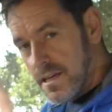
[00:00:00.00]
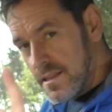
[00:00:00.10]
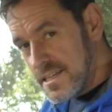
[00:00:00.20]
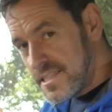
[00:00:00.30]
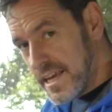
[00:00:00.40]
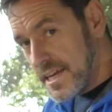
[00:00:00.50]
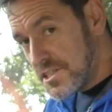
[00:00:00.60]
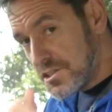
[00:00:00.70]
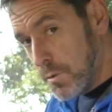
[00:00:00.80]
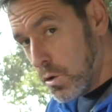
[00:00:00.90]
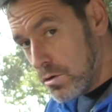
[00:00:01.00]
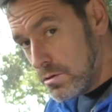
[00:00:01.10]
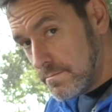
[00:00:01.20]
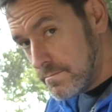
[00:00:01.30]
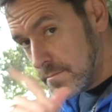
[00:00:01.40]
This thing is
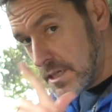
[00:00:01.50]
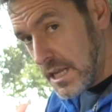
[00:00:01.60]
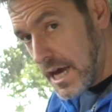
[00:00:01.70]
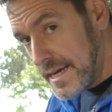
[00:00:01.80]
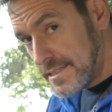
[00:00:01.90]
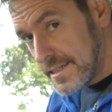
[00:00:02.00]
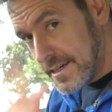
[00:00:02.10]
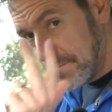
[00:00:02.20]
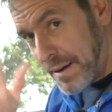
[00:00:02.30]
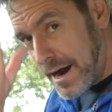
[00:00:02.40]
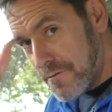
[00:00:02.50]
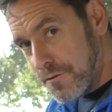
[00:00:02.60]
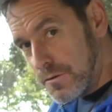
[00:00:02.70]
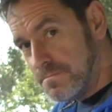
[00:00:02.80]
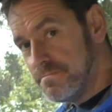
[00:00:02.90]
small, light and
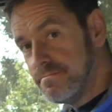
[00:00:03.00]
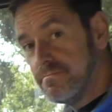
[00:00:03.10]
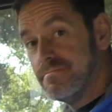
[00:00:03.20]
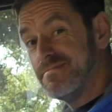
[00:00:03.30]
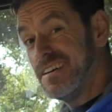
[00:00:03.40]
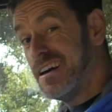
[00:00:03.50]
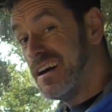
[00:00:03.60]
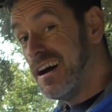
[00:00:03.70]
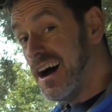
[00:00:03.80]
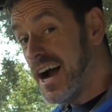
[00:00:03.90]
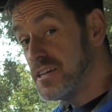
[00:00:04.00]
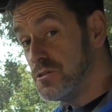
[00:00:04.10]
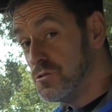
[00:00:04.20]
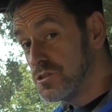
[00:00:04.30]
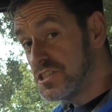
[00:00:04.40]
powerful. I can
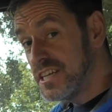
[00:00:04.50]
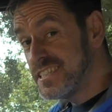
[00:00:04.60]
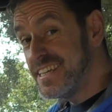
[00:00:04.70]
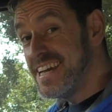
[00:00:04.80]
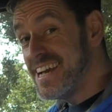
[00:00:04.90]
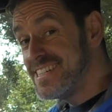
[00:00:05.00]
do 0 to 60 in